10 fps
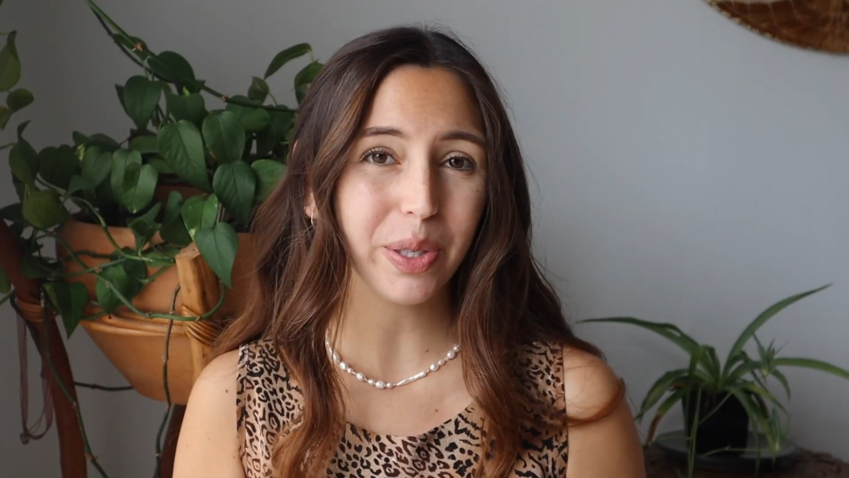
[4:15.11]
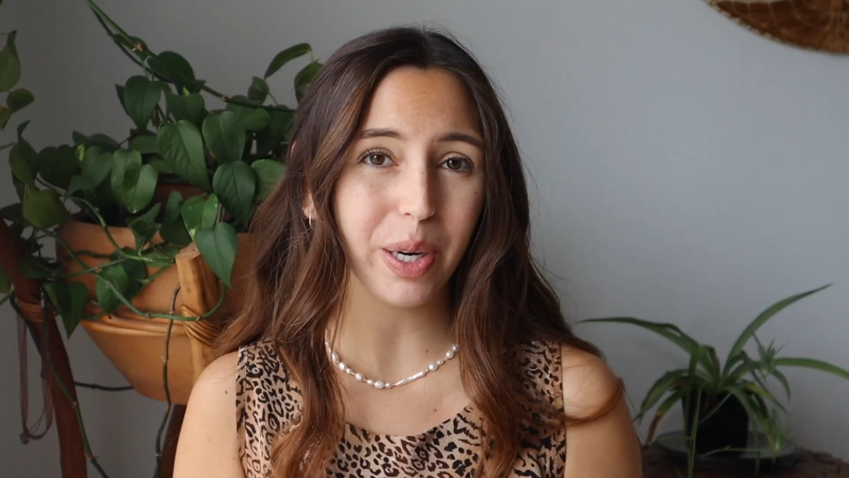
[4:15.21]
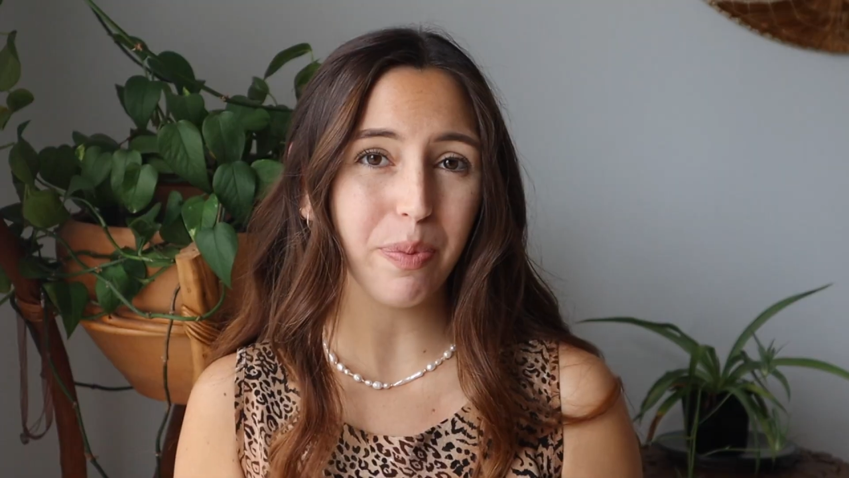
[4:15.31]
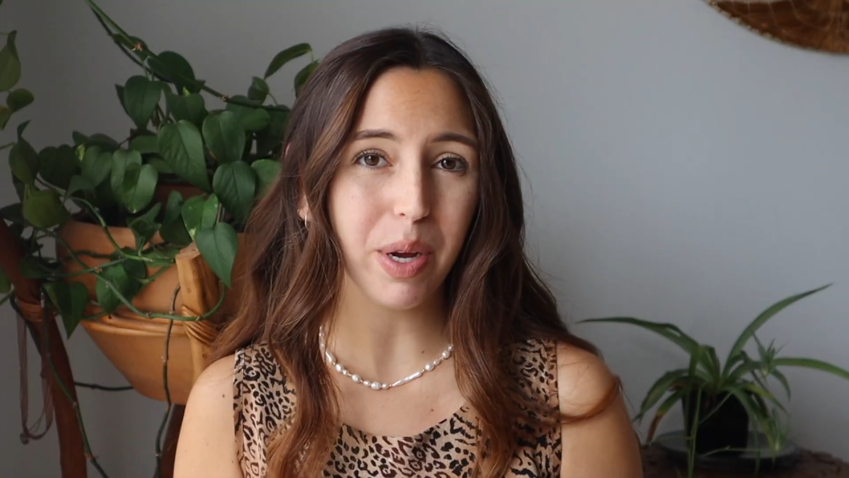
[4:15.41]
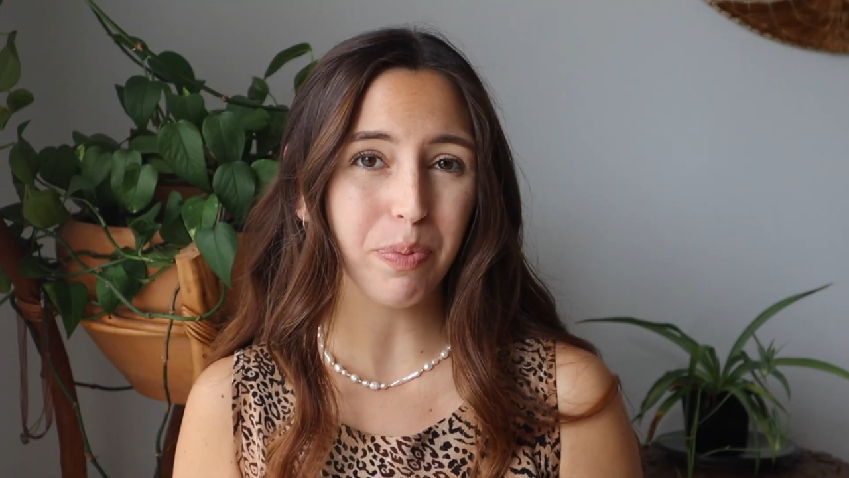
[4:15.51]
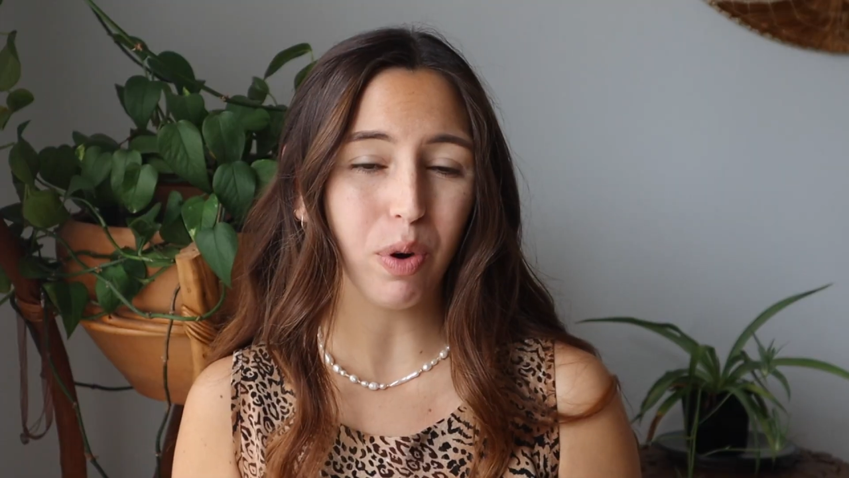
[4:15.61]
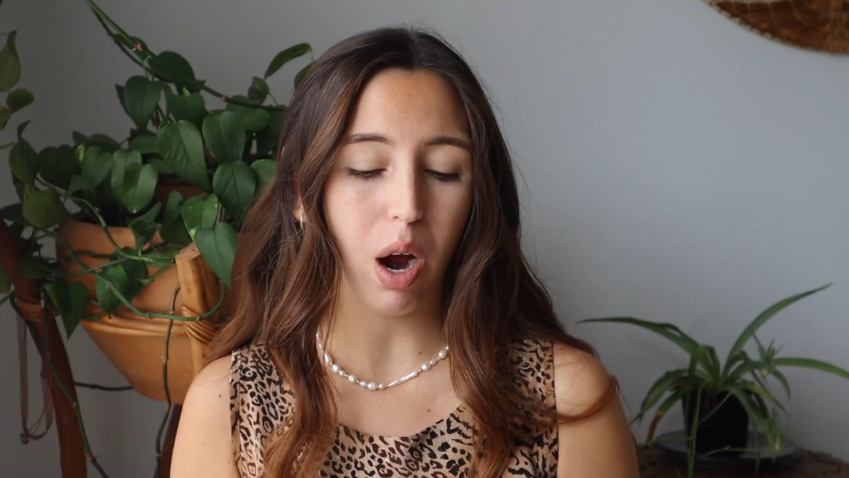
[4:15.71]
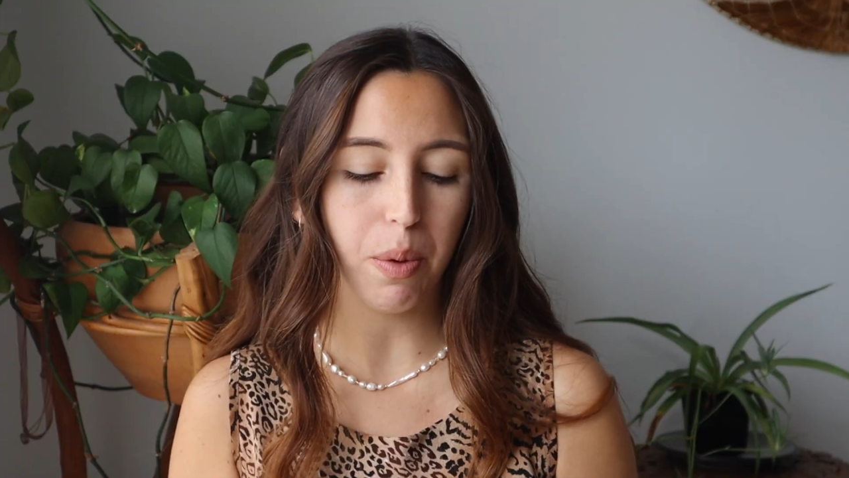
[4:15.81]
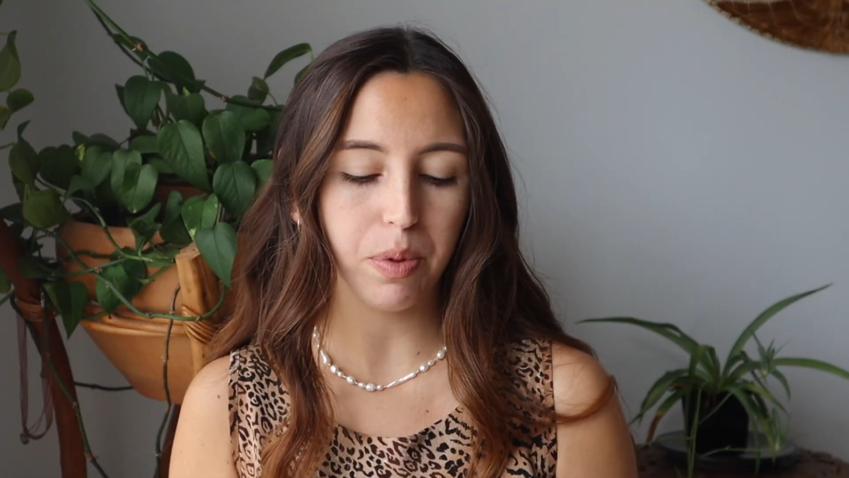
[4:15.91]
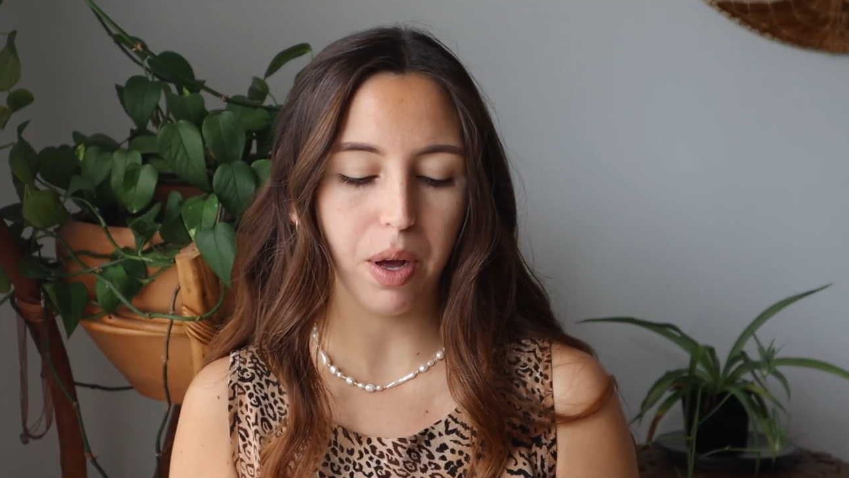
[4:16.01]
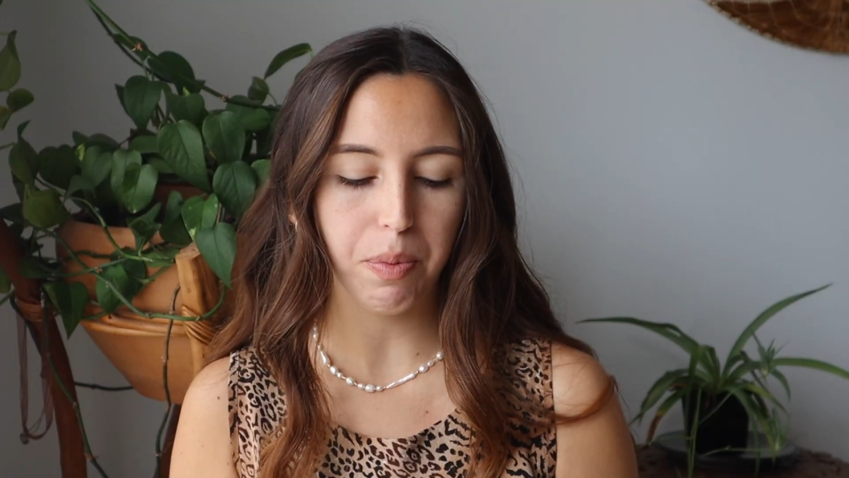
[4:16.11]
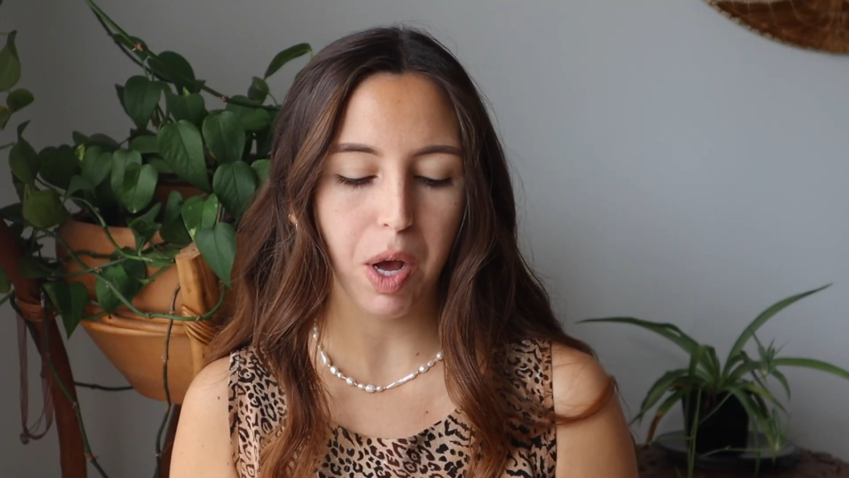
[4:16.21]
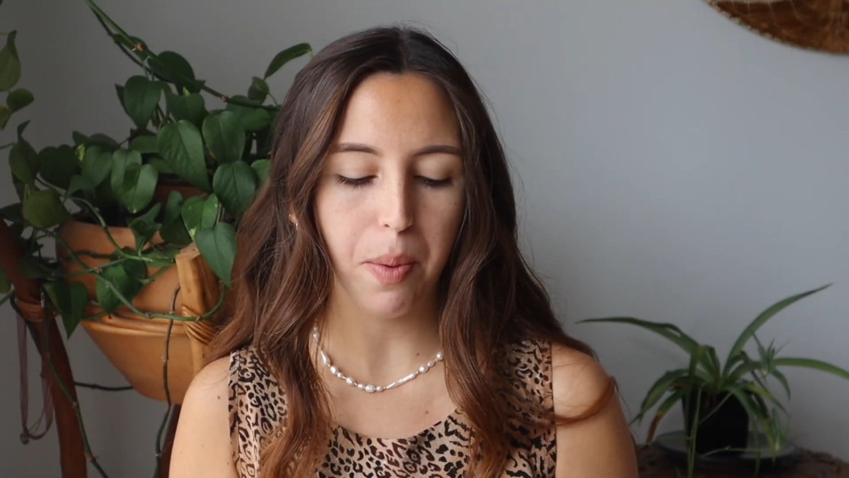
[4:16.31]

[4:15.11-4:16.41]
going to be a problem.